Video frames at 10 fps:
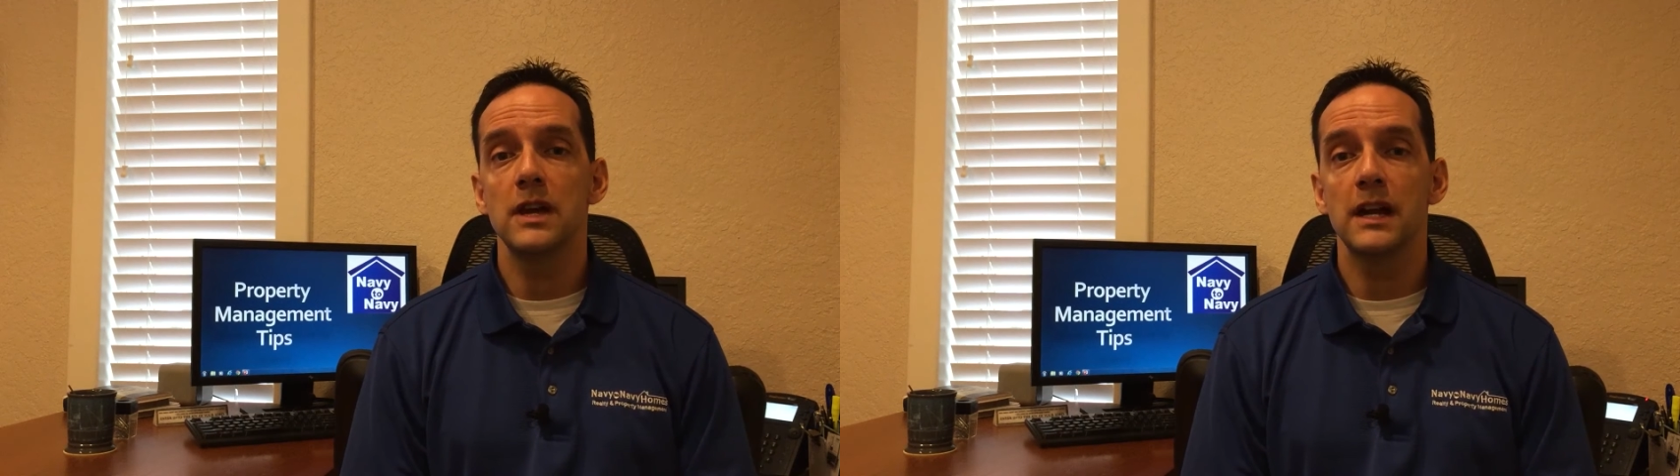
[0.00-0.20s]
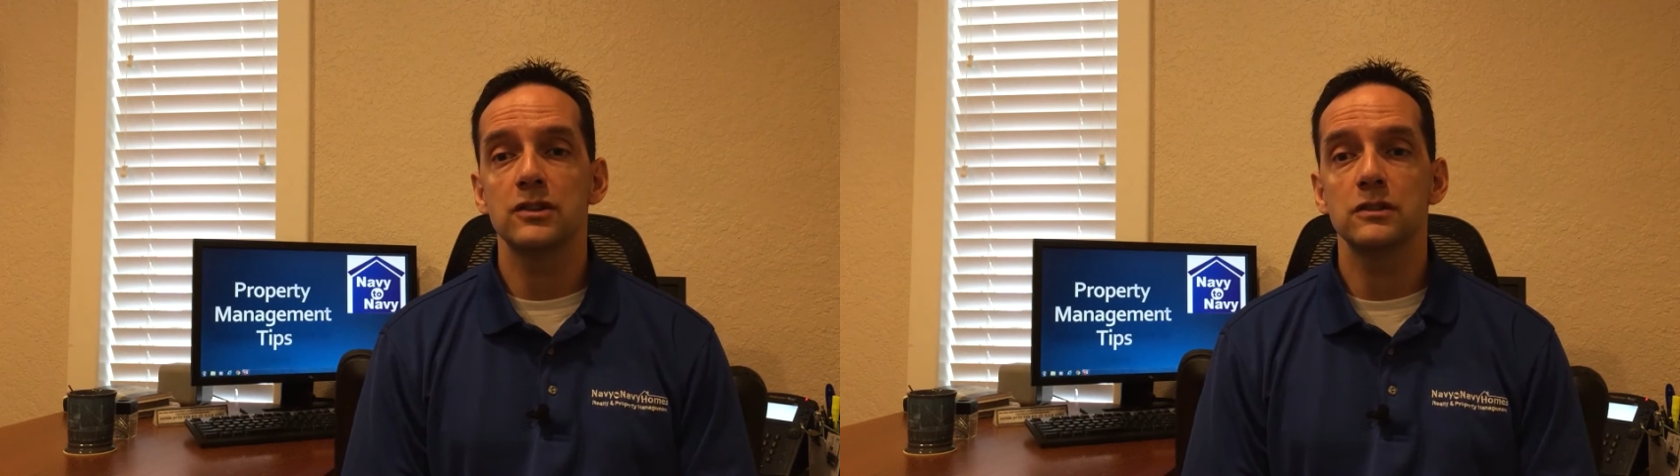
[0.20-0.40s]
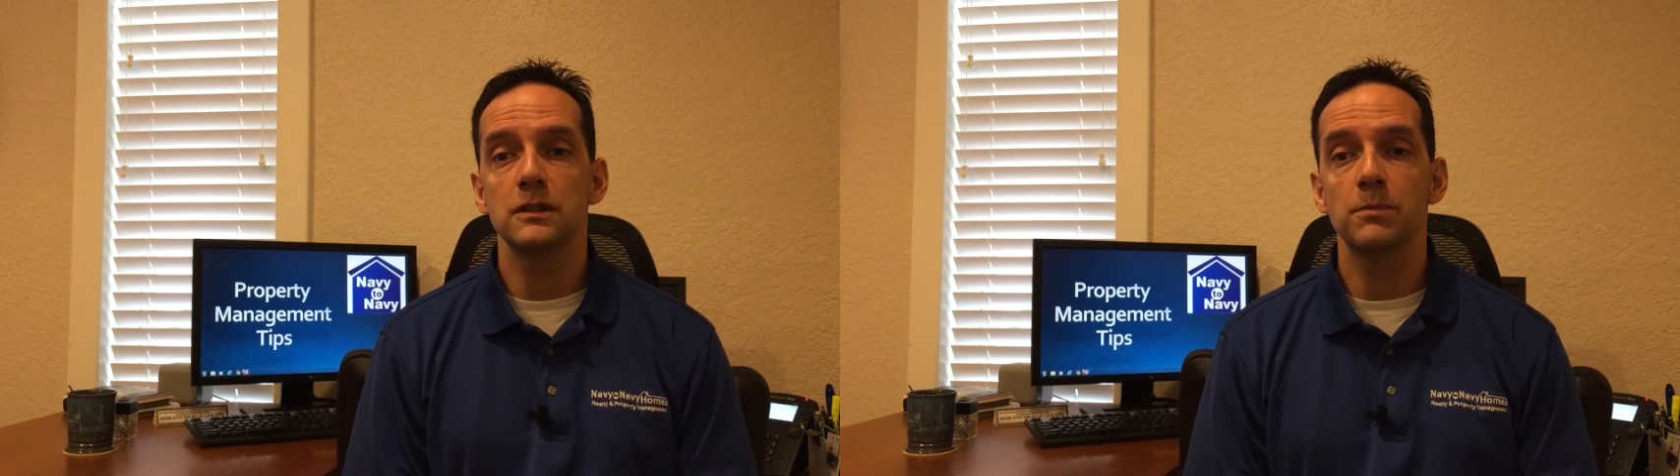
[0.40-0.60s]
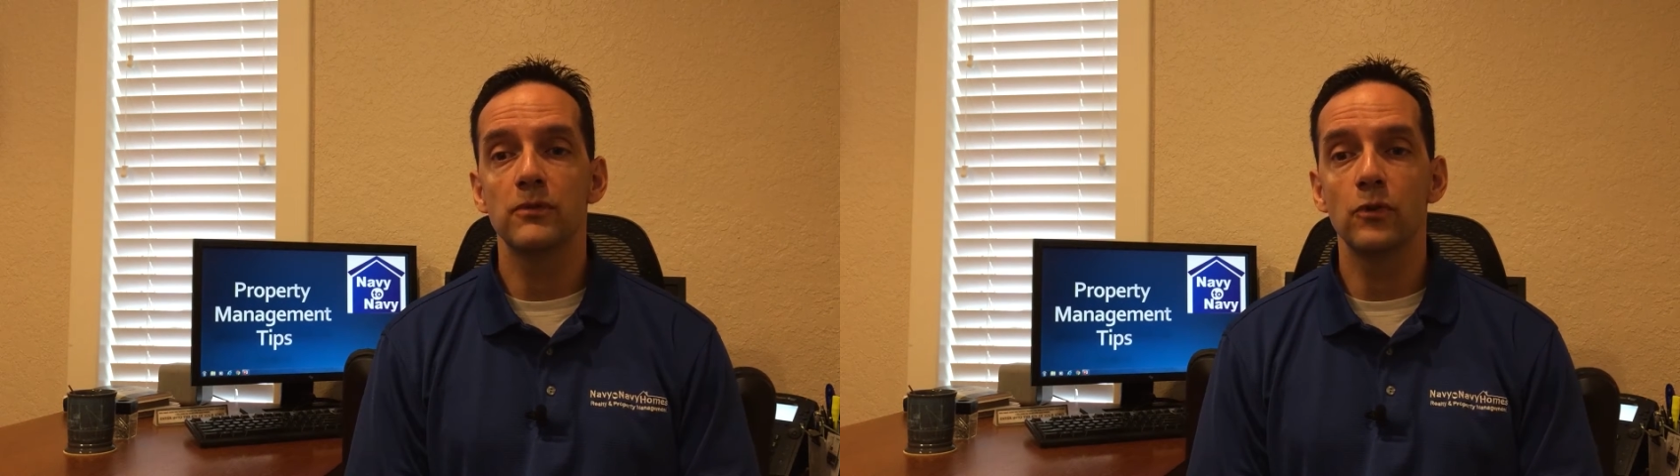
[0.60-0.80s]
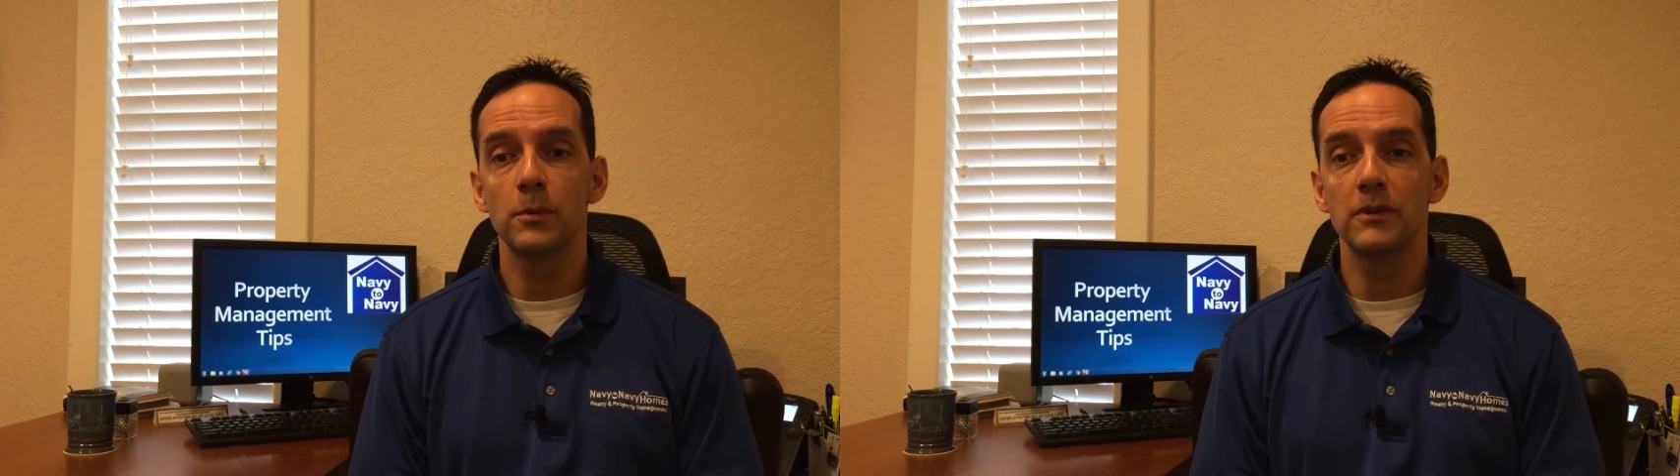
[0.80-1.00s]
to actually
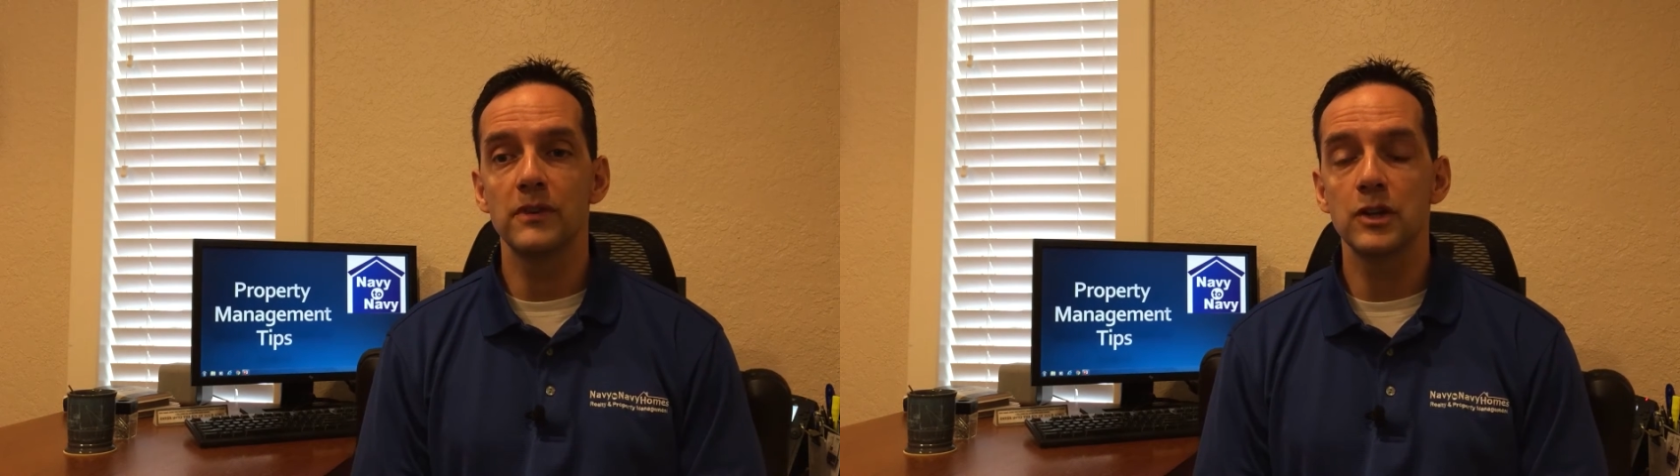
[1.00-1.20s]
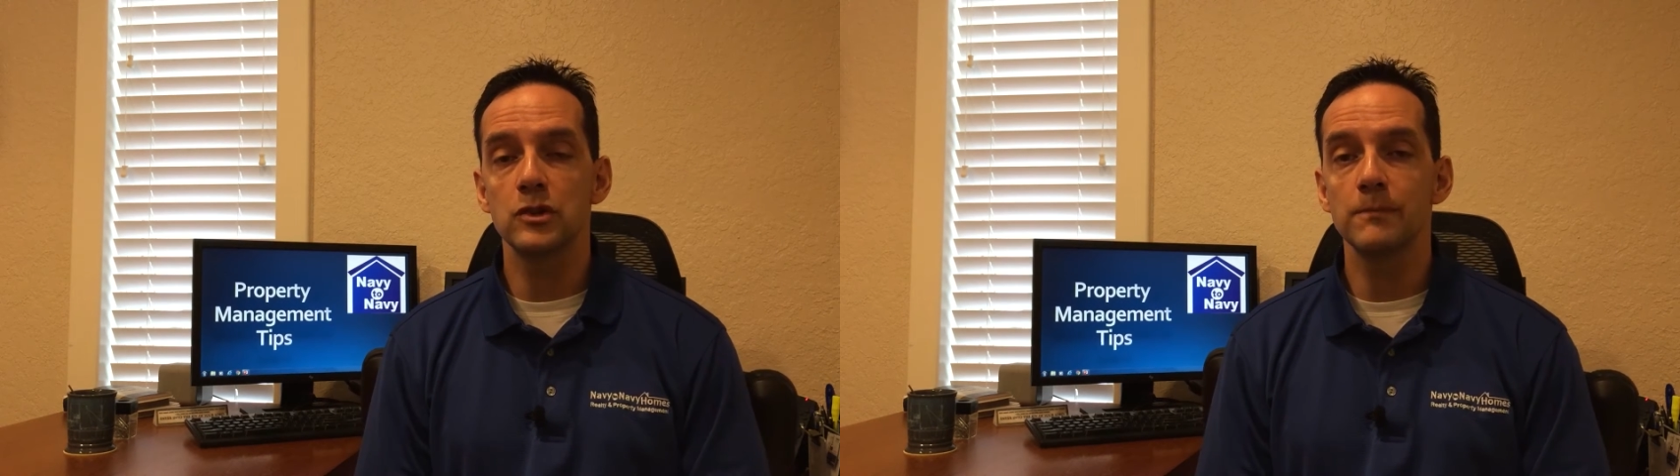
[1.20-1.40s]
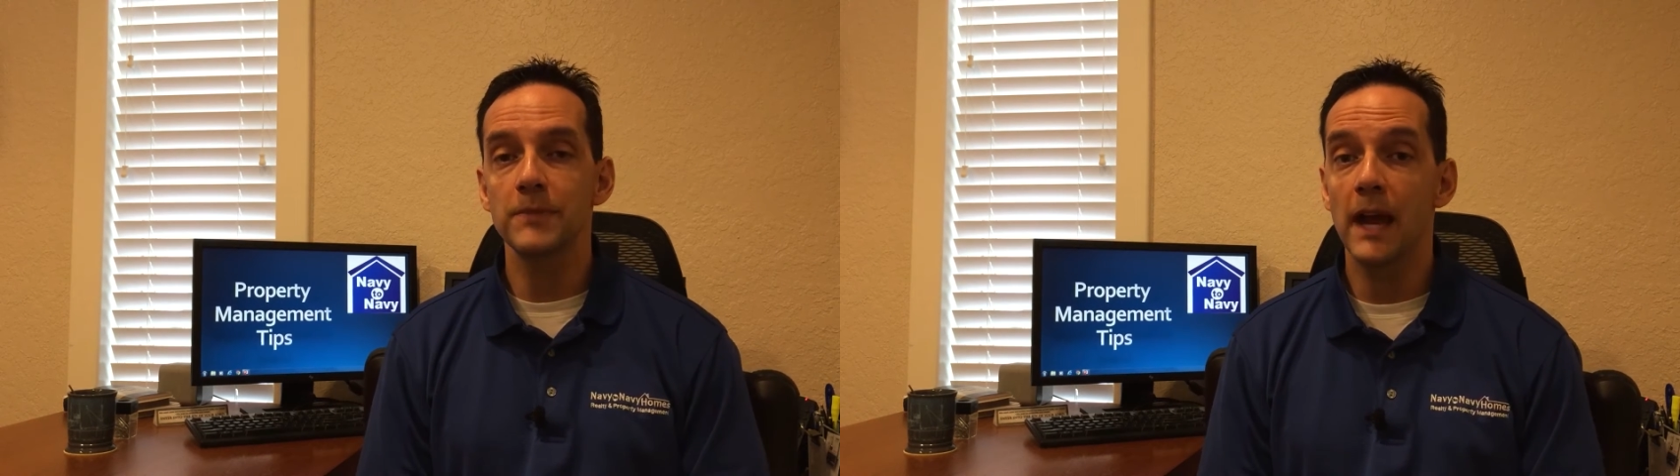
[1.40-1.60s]
perform an eviction.